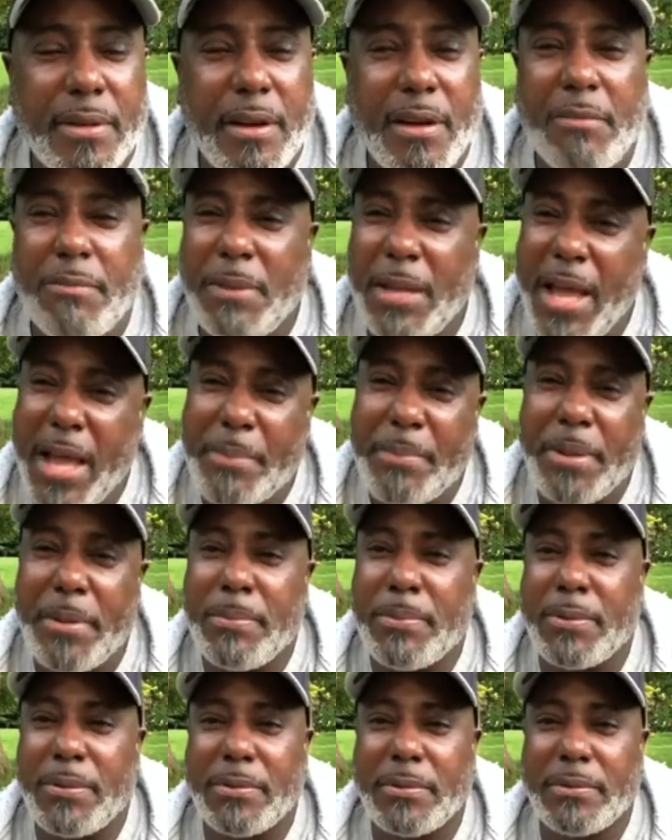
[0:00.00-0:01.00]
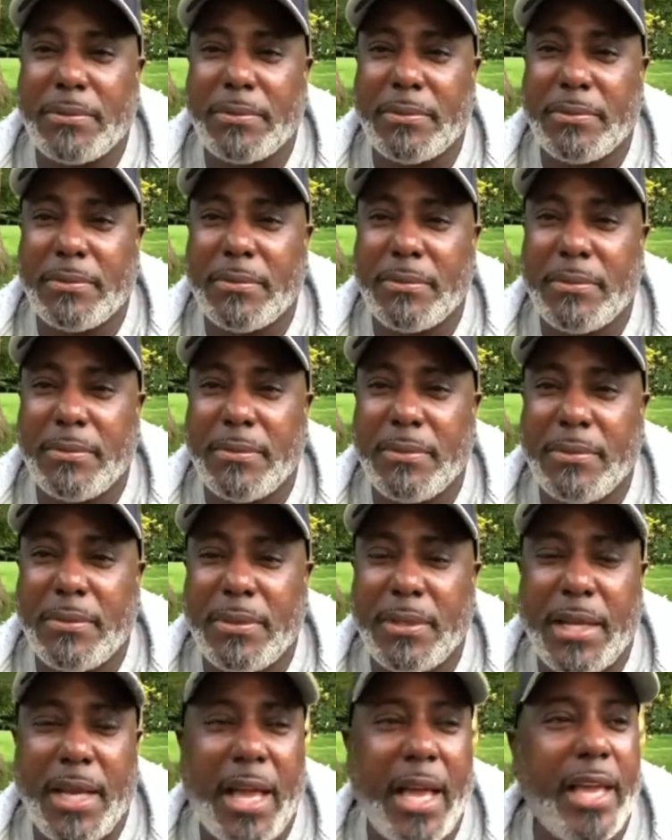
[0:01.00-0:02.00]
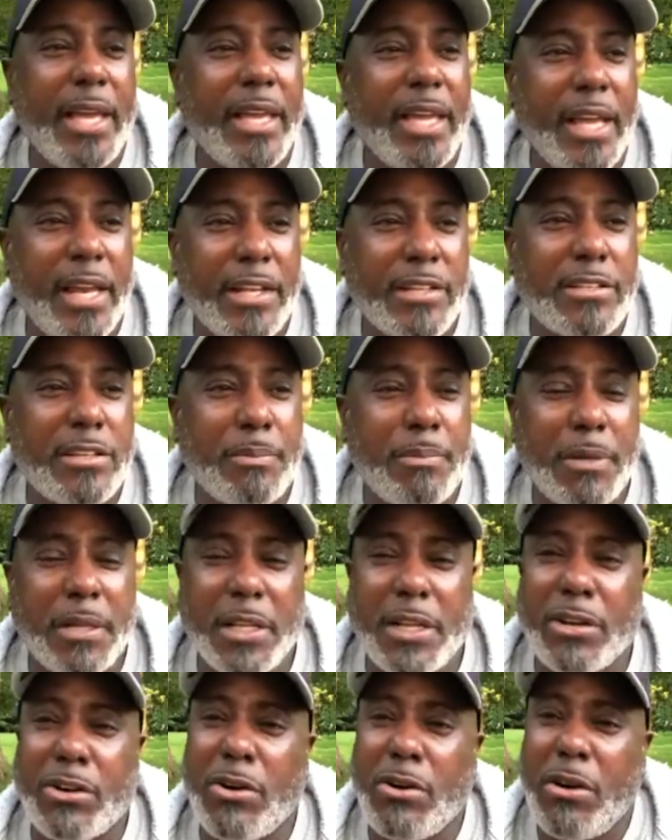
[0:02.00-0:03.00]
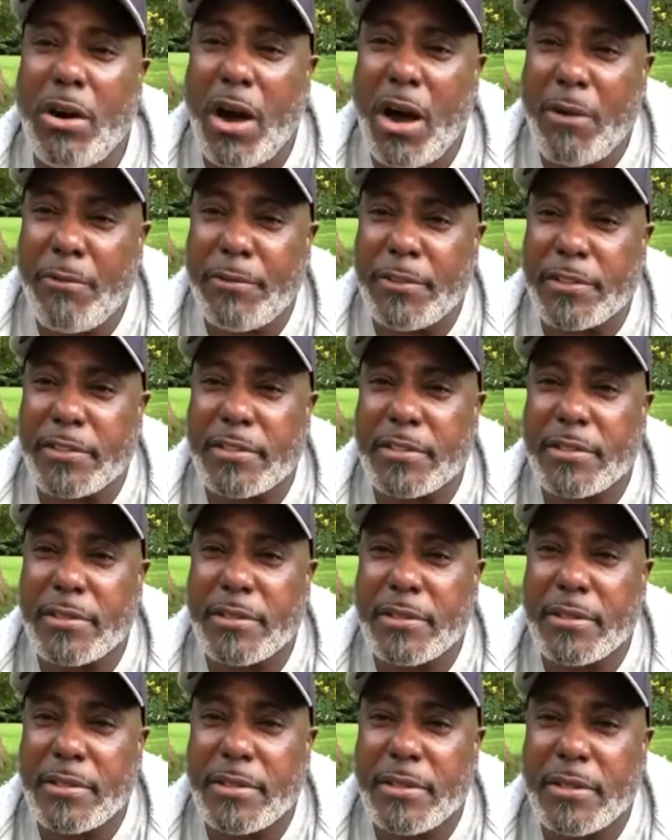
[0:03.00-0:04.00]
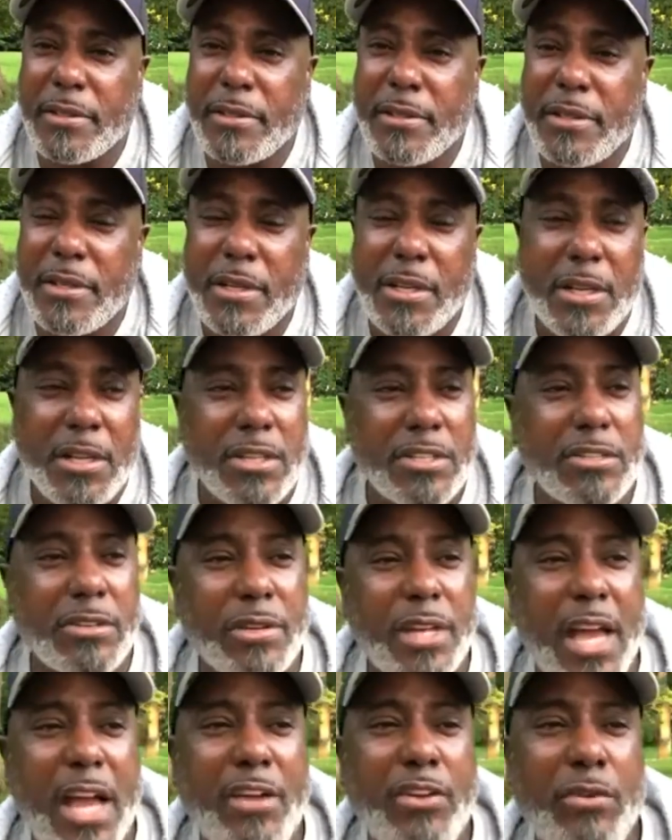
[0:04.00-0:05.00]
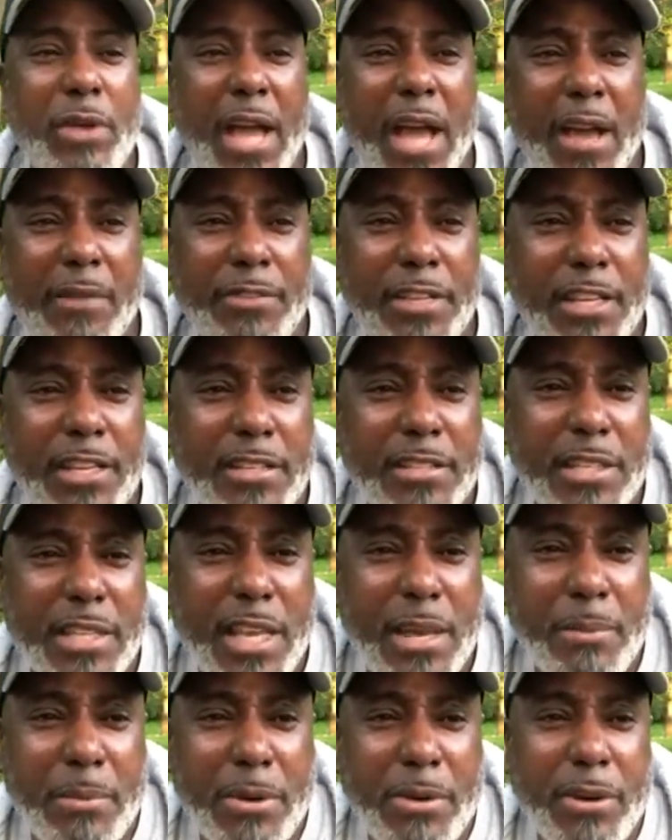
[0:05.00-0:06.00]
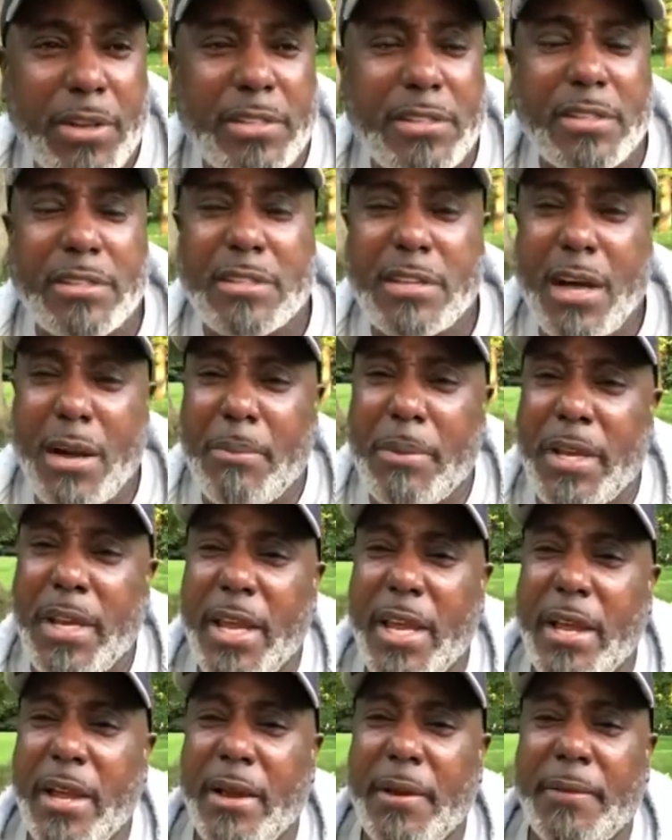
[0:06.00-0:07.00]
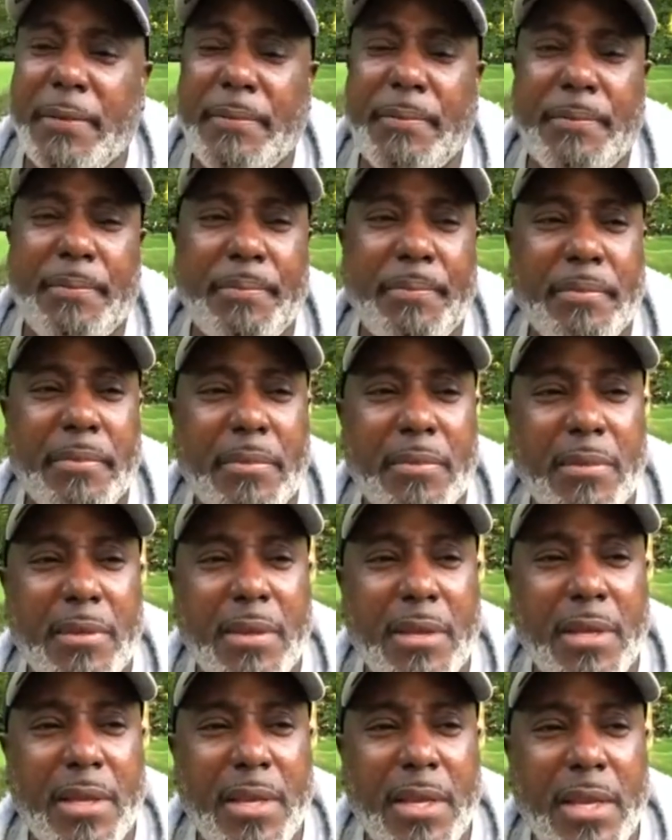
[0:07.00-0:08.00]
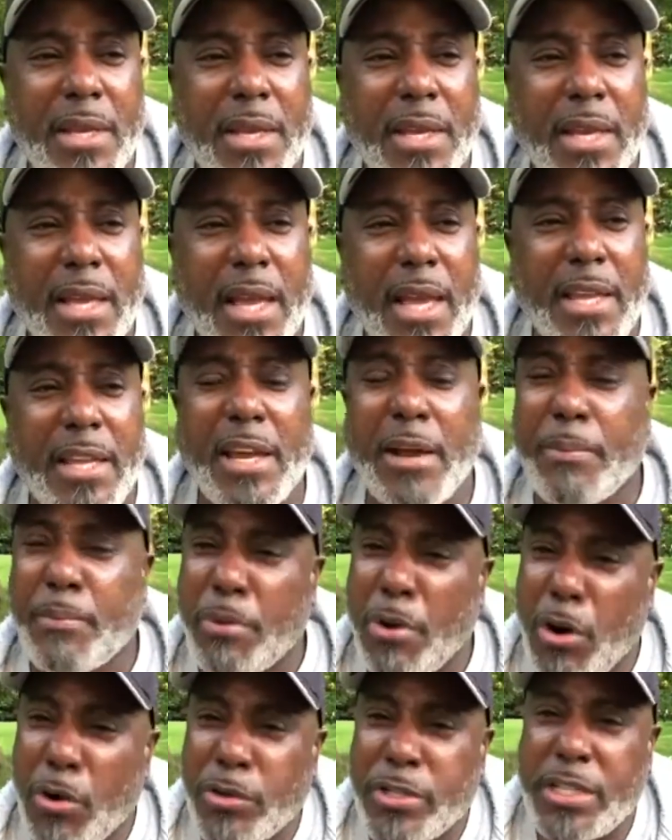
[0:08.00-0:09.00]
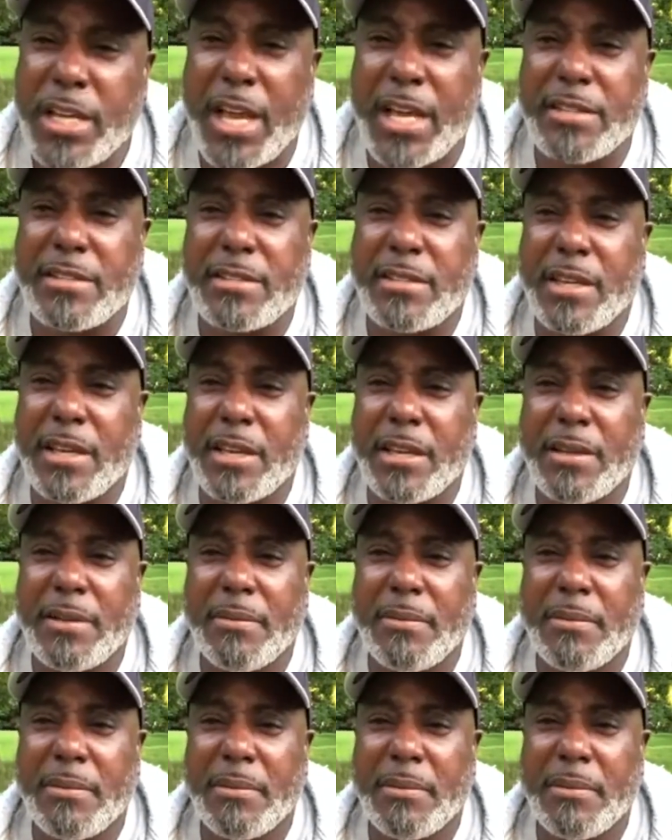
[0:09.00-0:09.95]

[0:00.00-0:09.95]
of black people and get into political office. So now you have these immigrants that's coming here and they're protesting.